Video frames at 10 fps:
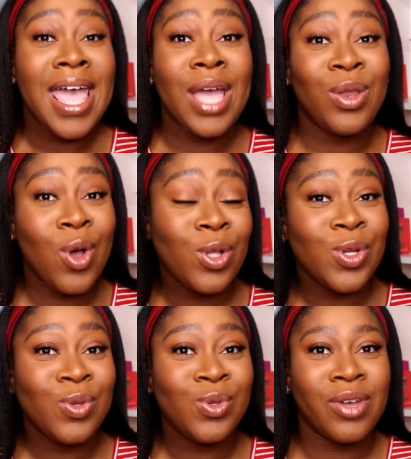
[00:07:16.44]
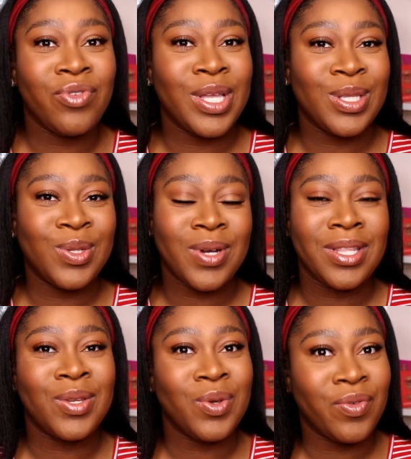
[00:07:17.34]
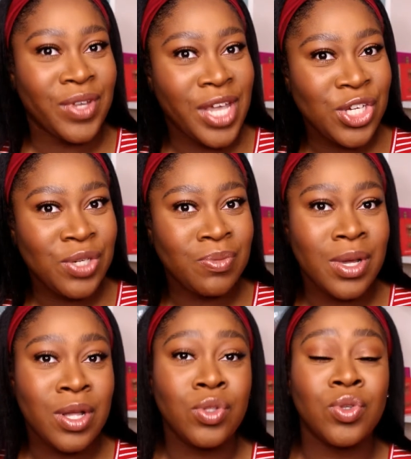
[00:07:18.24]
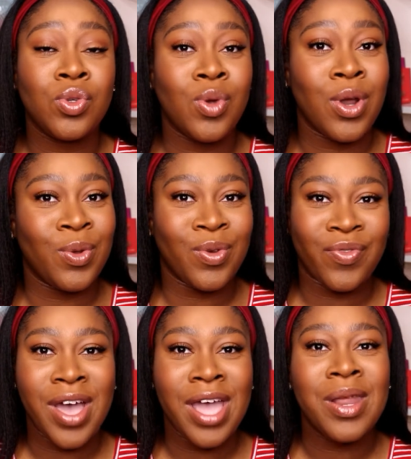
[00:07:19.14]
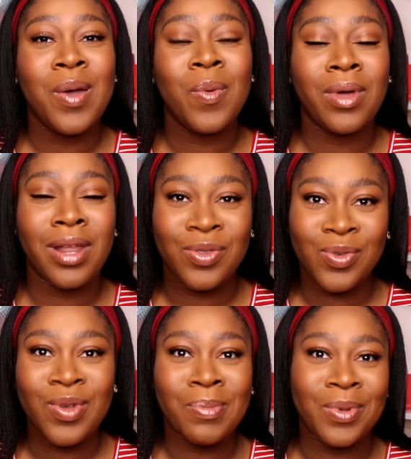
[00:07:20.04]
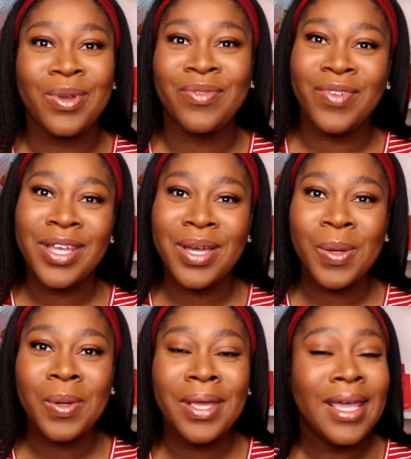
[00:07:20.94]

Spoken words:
And also do not forget to turn on the notification bell so you are notified when I do upload a video.